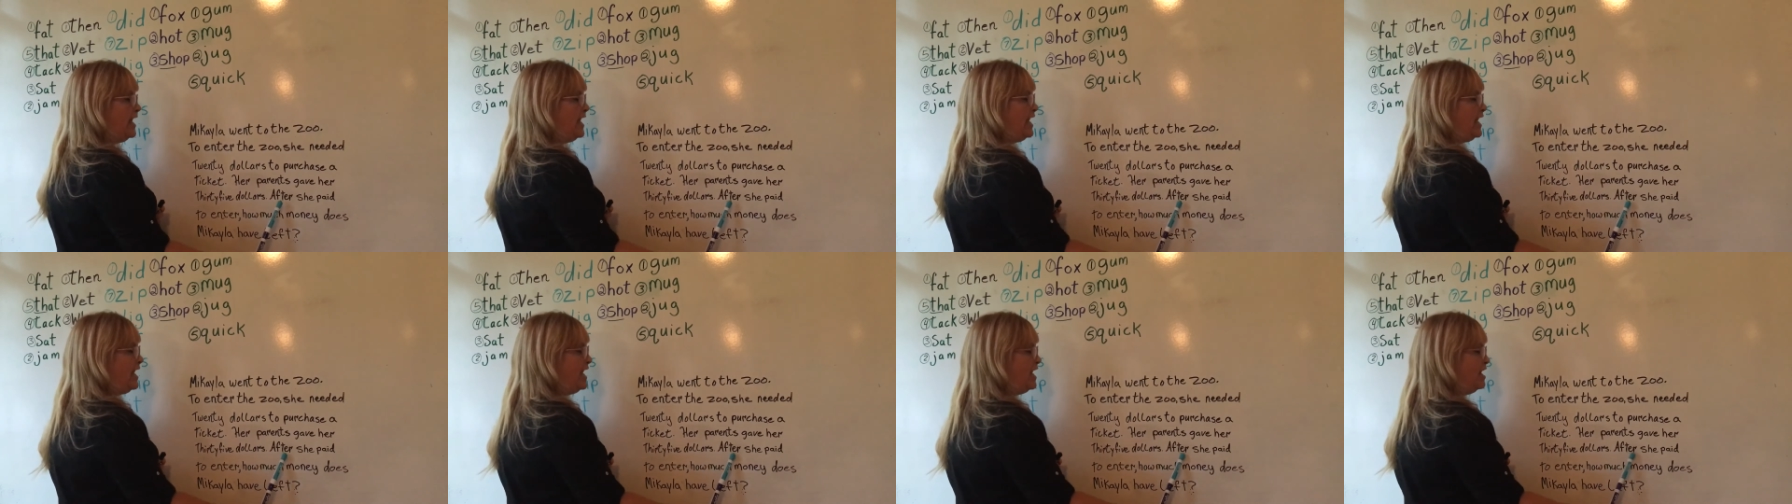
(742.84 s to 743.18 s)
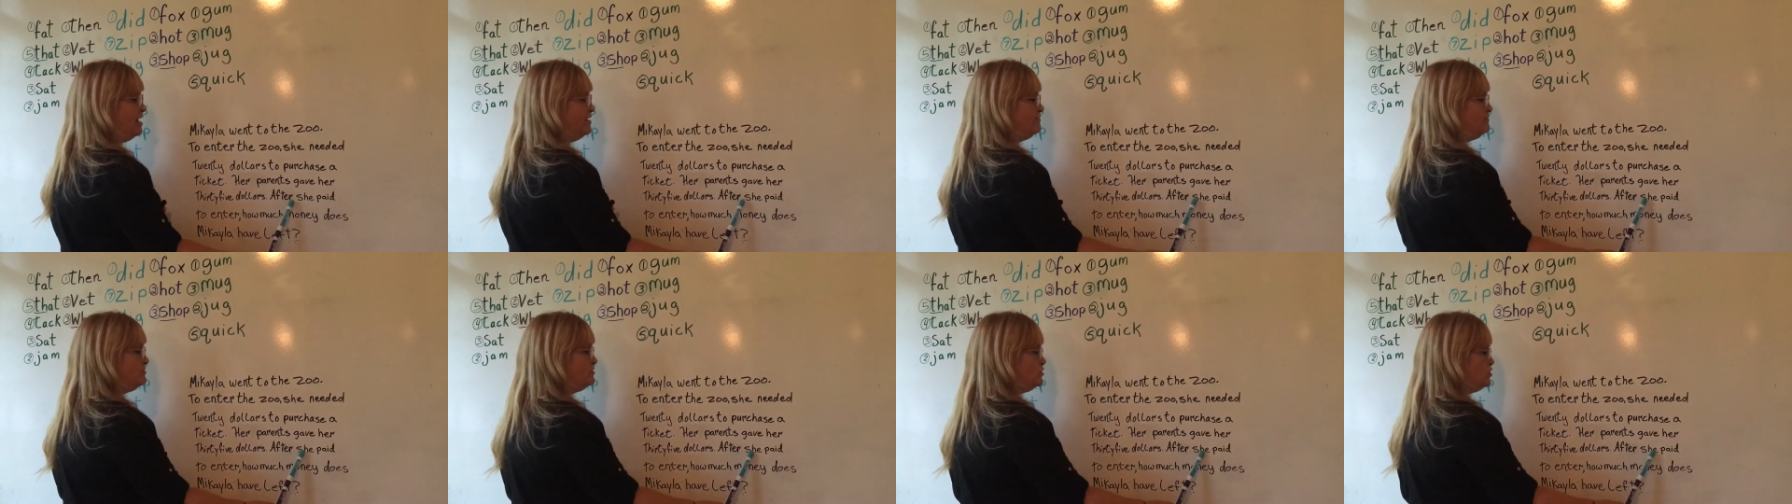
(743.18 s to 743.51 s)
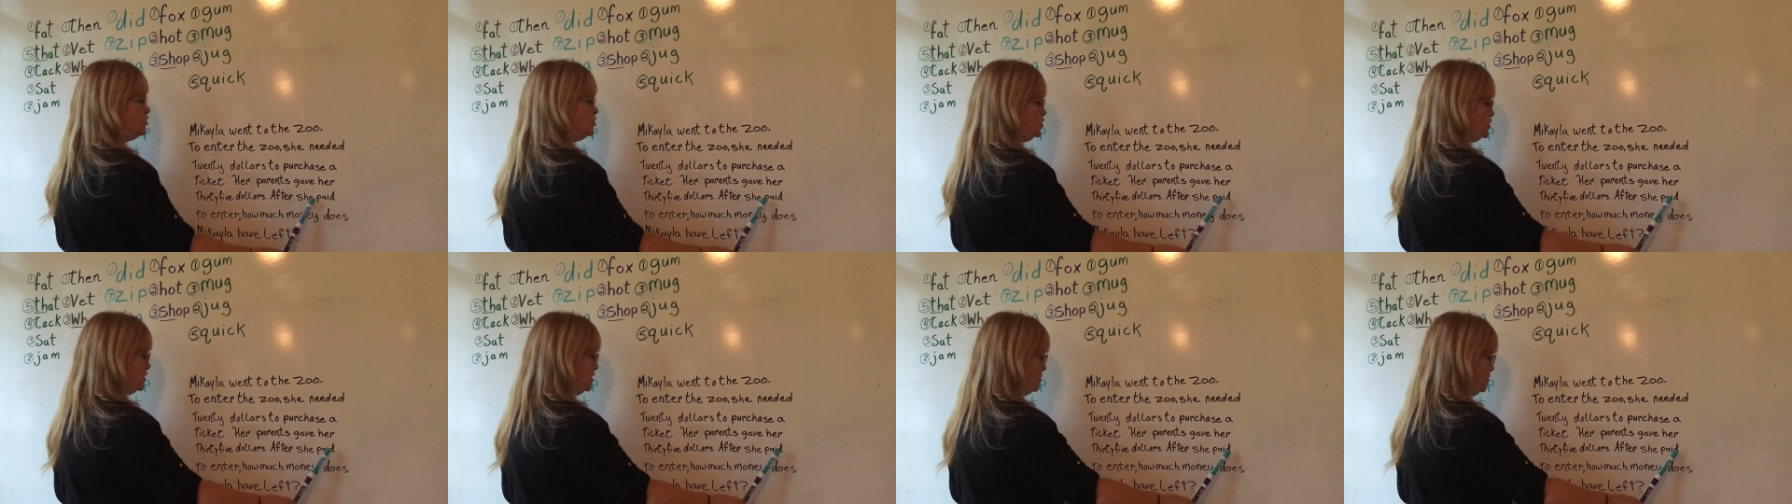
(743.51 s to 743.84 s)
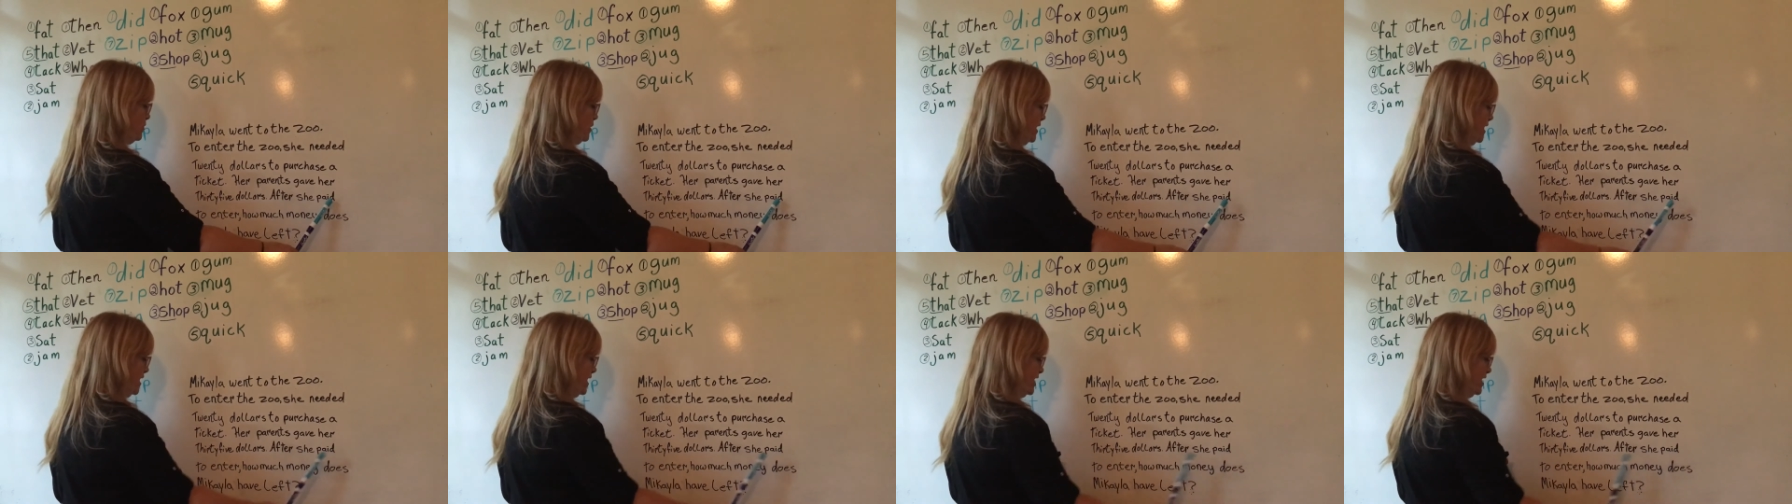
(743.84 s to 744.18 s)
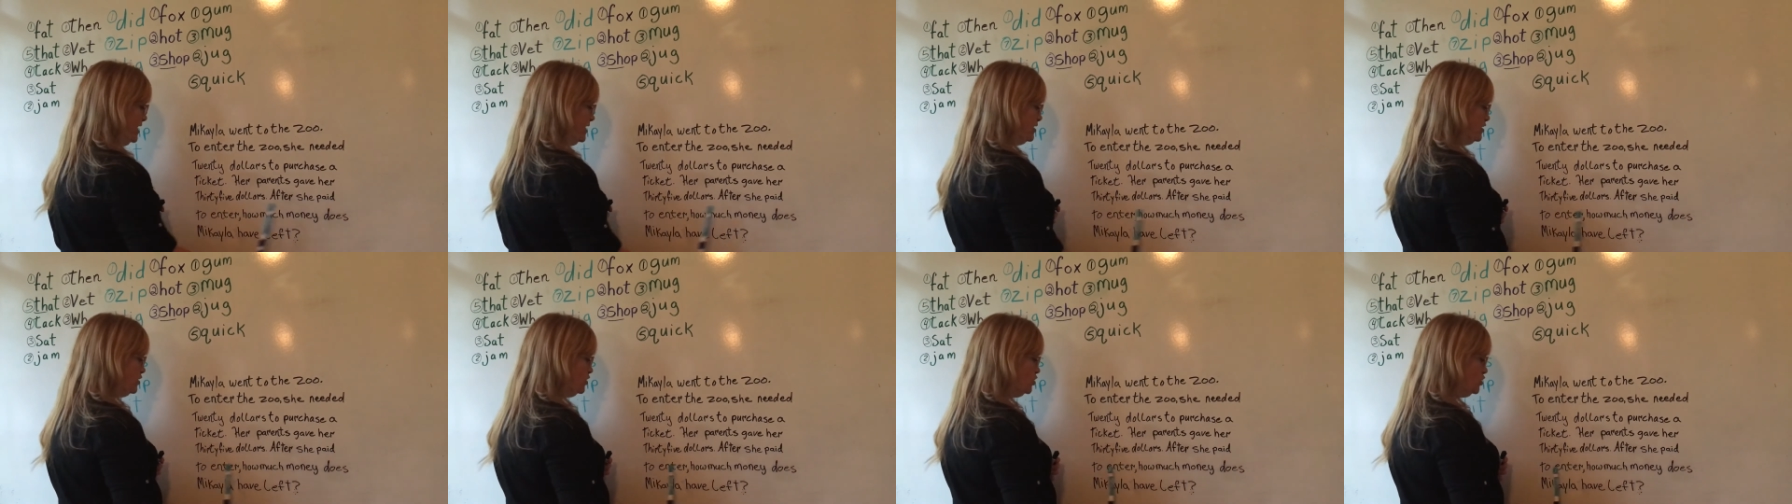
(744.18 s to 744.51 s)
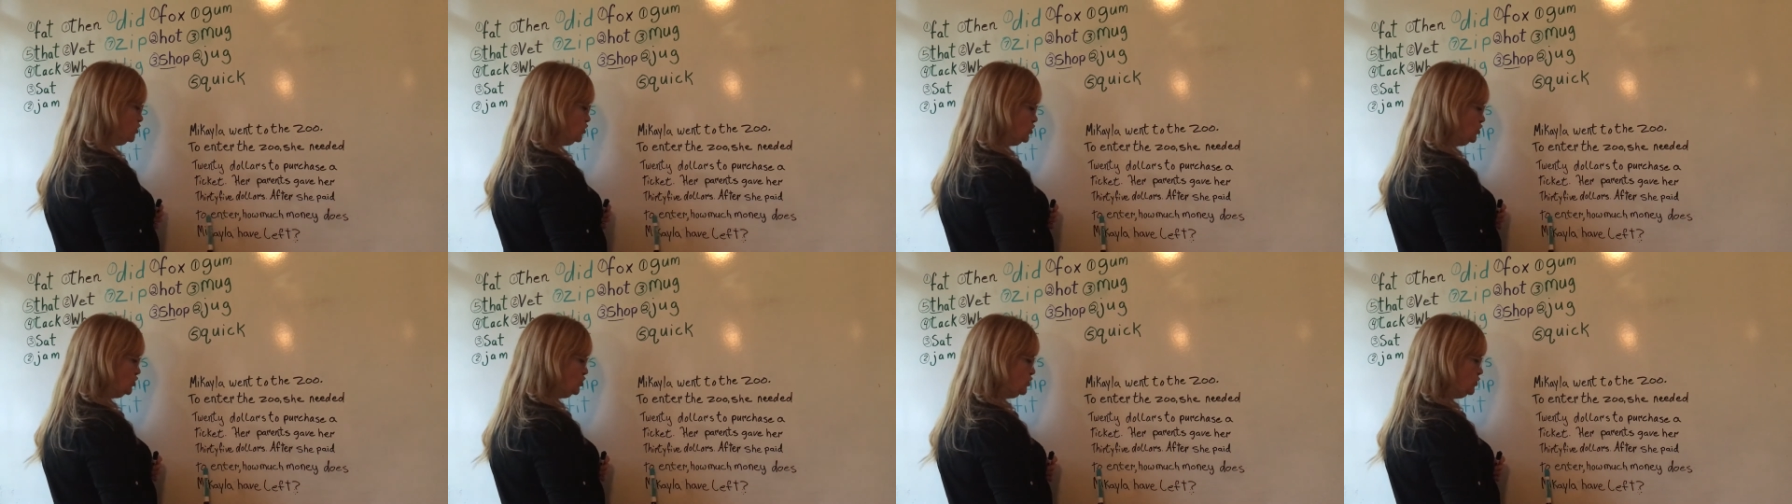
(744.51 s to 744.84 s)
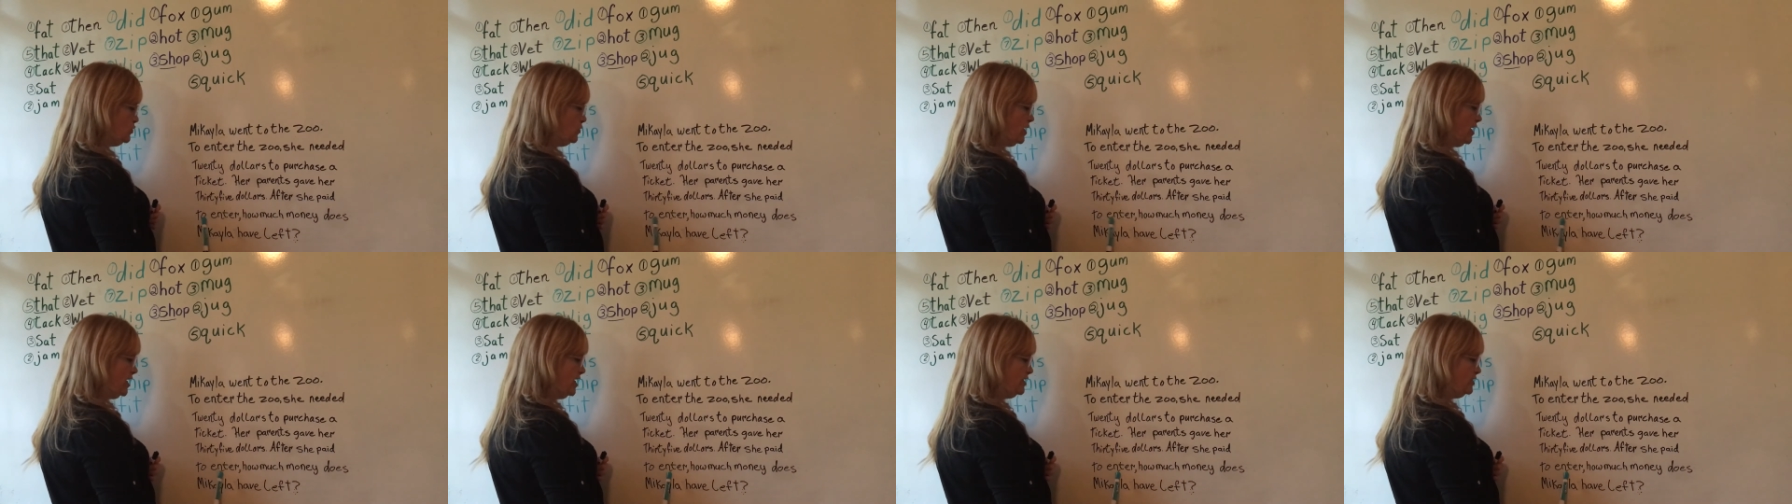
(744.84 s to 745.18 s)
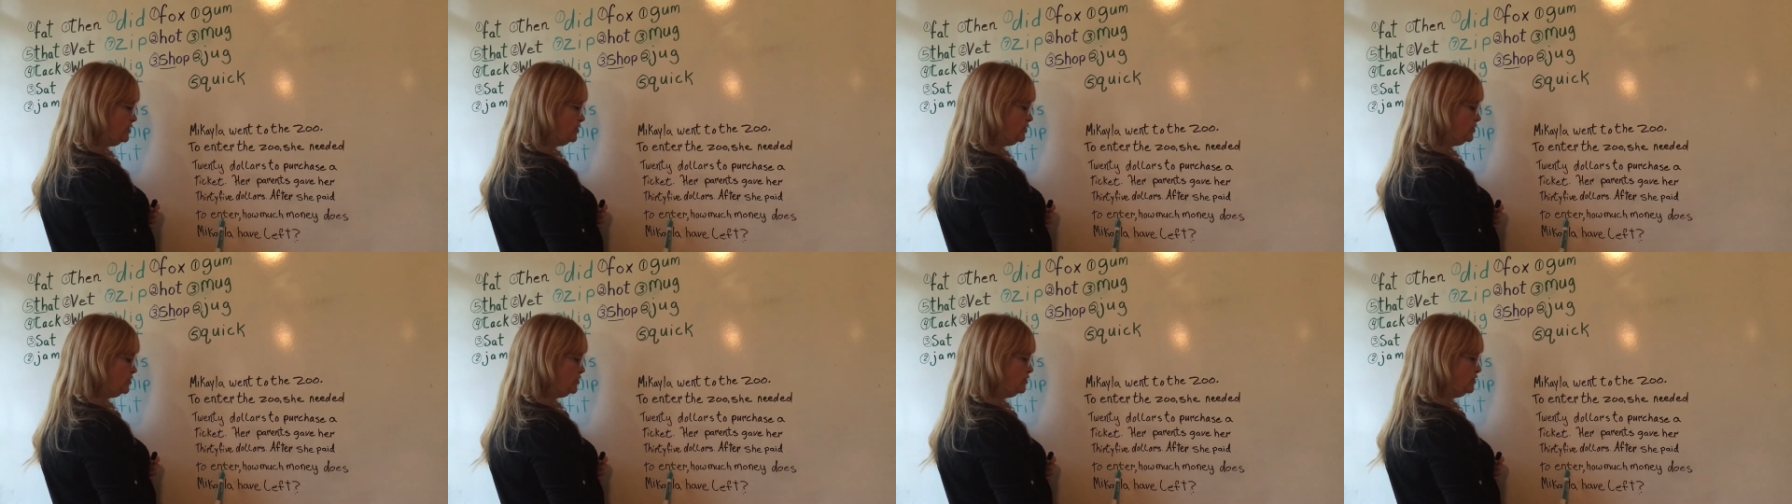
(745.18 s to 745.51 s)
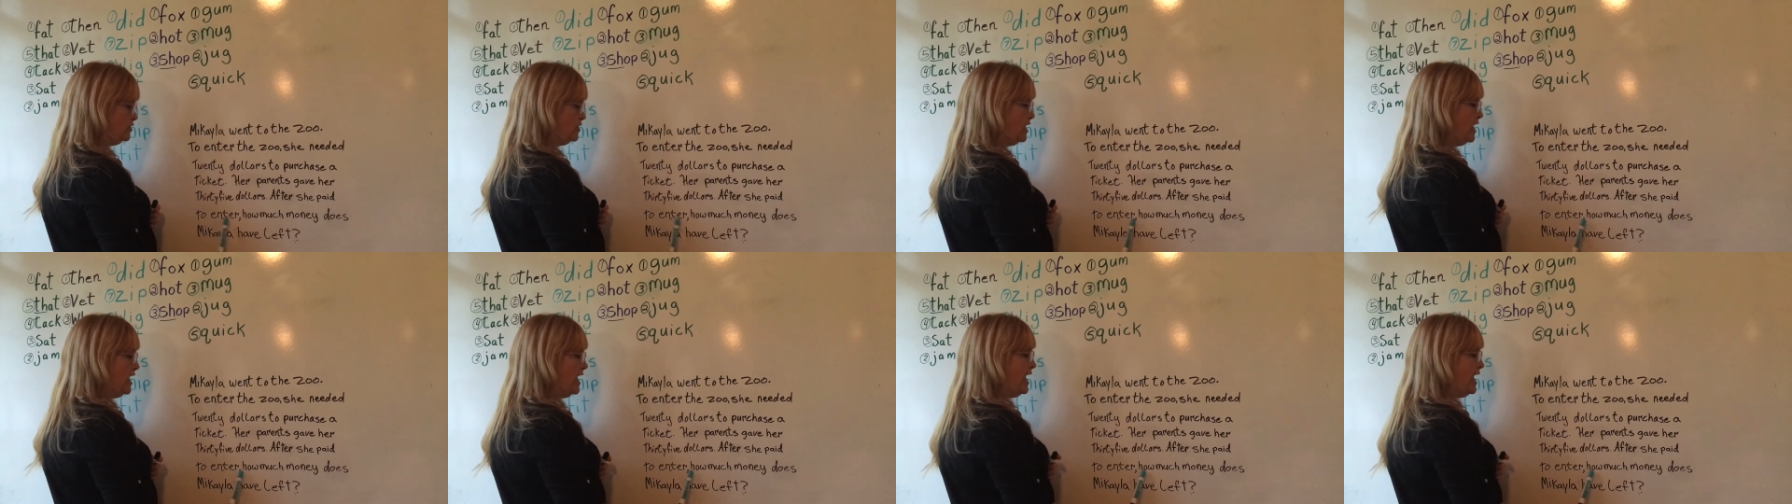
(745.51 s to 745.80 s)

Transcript: after she paid to enter.